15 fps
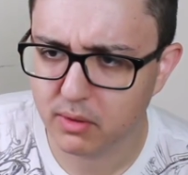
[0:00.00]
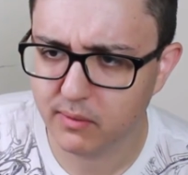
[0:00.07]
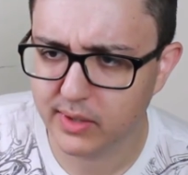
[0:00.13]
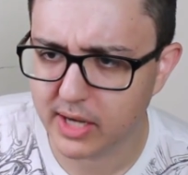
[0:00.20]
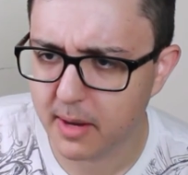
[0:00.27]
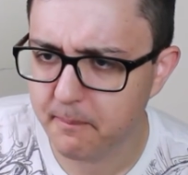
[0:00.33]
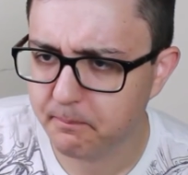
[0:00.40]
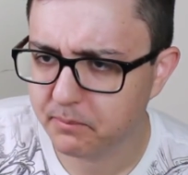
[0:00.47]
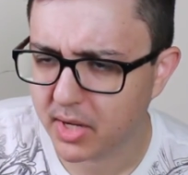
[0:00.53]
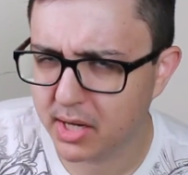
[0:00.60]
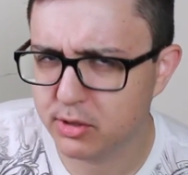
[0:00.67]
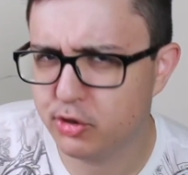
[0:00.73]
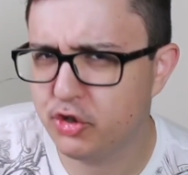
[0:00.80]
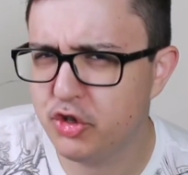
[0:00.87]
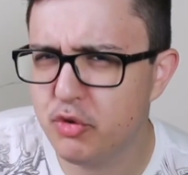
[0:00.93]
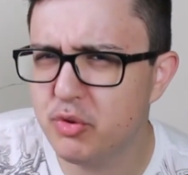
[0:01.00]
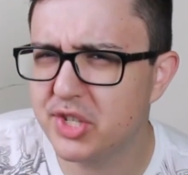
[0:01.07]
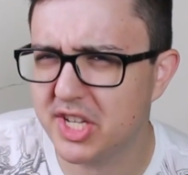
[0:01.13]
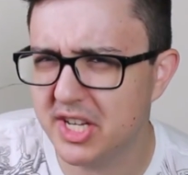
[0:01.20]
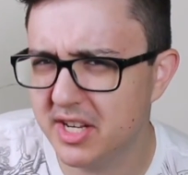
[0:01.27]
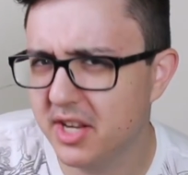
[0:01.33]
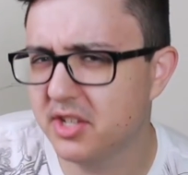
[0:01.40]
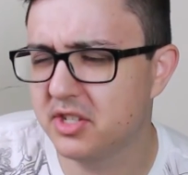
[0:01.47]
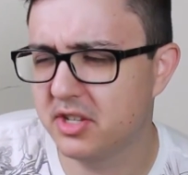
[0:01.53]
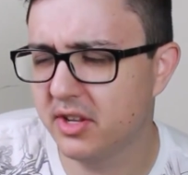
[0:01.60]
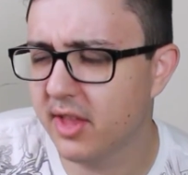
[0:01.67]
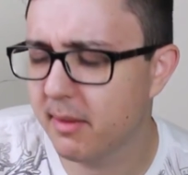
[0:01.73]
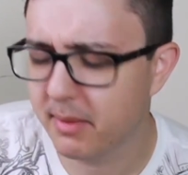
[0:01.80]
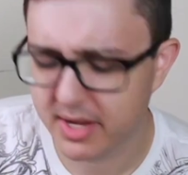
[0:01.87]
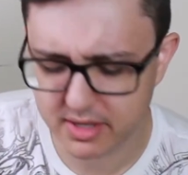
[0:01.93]
of like a juiciness to
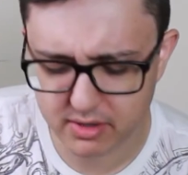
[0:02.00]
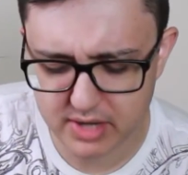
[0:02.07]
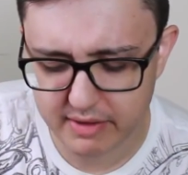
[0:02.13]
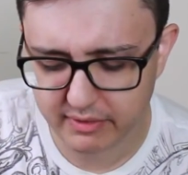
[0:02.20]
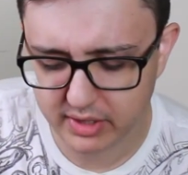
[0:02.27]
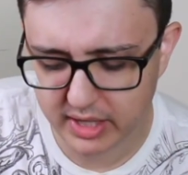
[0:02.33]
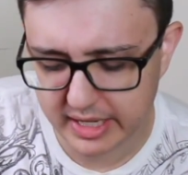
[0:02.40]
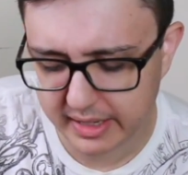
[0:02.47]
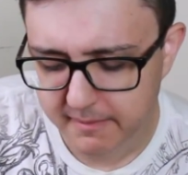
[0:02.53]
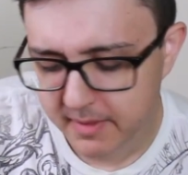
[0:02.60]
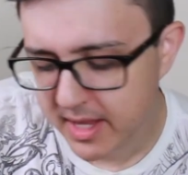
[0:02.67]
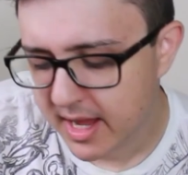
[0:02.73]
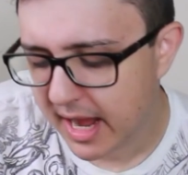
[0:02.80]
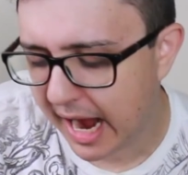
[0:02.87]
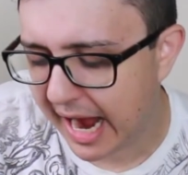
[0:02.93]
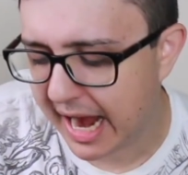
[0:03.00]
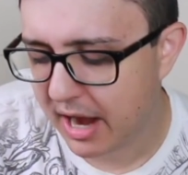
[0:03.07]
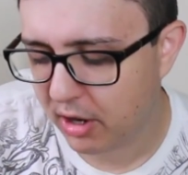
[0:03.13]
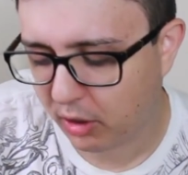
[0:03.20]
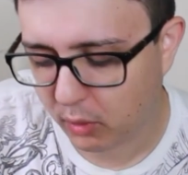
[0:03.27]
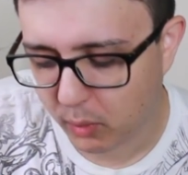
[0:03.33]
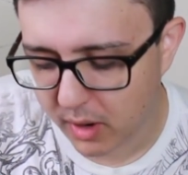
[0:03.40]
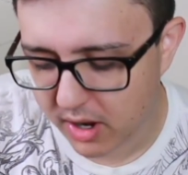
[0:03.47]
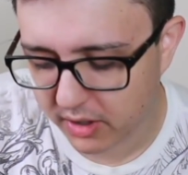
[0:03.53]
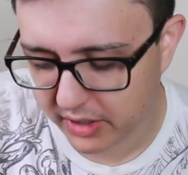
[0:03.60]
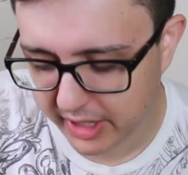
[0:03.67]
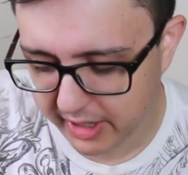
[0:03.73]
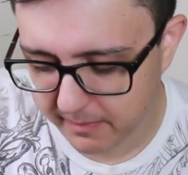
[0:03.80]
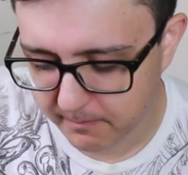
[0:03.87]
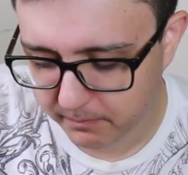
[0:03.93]
them. Like they're definitely like higher
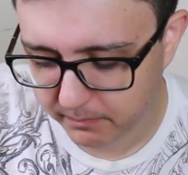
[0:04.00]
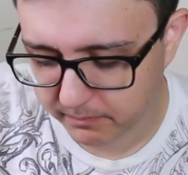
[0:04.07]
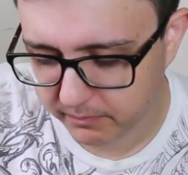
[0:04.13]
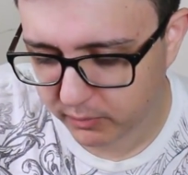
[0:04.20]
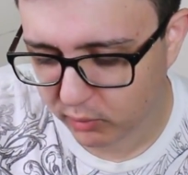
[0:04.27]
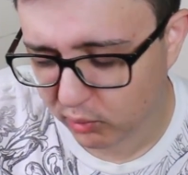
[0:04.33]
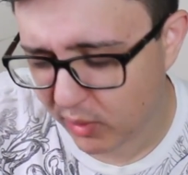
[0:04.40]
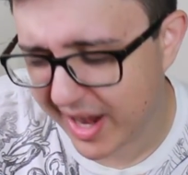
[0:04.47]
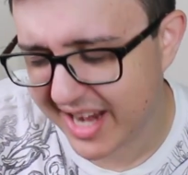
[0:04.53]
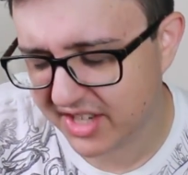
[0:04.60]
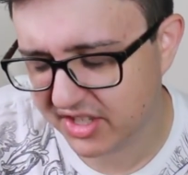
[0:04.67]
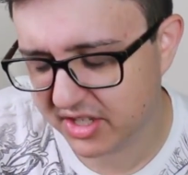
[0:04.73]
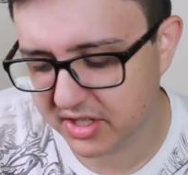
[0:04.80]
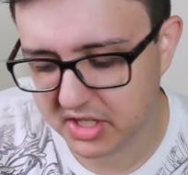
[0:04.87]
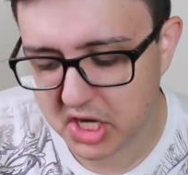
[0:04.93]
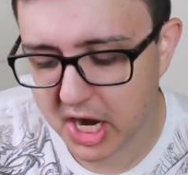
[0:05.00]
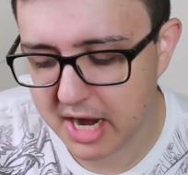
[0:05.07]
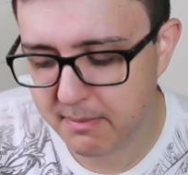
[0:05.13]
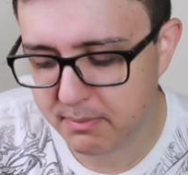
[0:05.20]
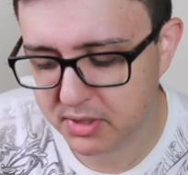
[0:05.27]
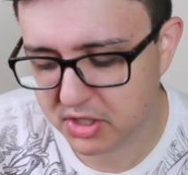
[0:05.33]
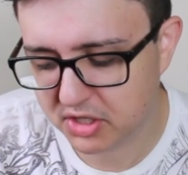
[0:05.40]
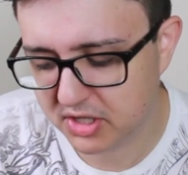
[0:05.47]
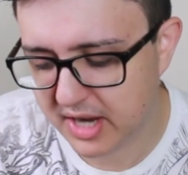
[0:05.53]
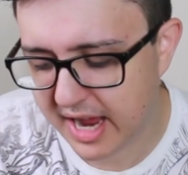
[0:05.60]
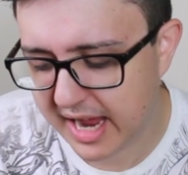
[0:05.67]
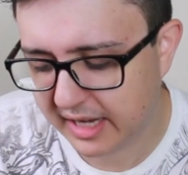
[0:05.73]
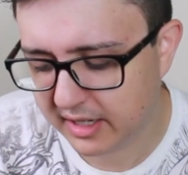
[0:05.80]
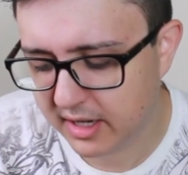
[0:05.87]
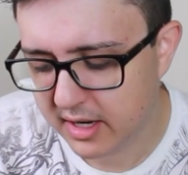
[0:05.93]
quality raisin type
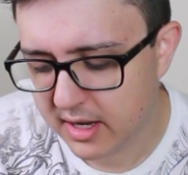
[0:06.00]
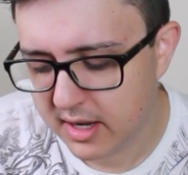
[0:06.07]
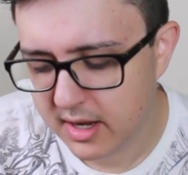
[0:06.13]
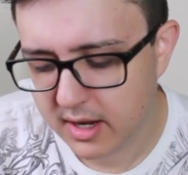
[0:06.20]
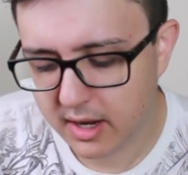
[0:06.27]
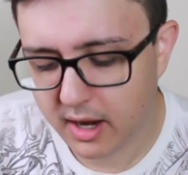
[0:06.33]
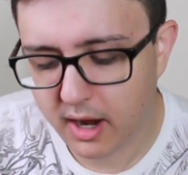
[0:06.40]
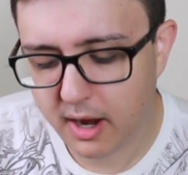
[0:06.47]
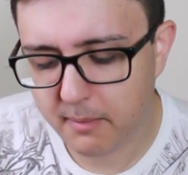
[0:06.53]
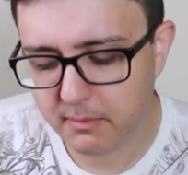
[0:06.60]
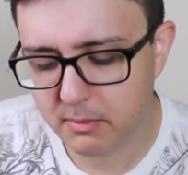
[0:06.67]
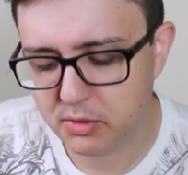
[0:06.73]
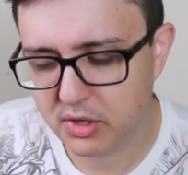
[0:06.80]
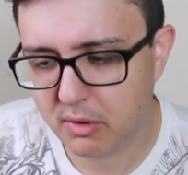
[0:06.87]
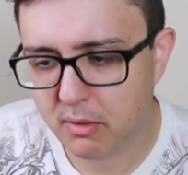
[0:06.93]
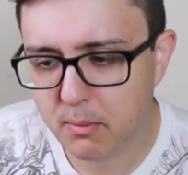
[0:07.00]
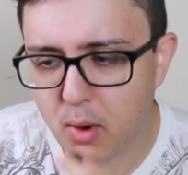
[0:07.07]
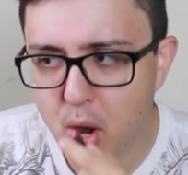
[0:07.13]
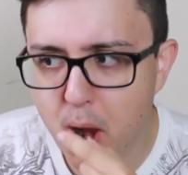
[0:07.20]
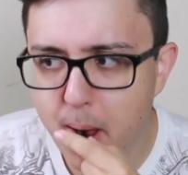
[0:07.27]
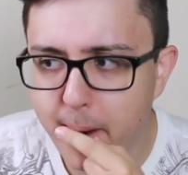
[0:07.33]
snack. Let me try one more.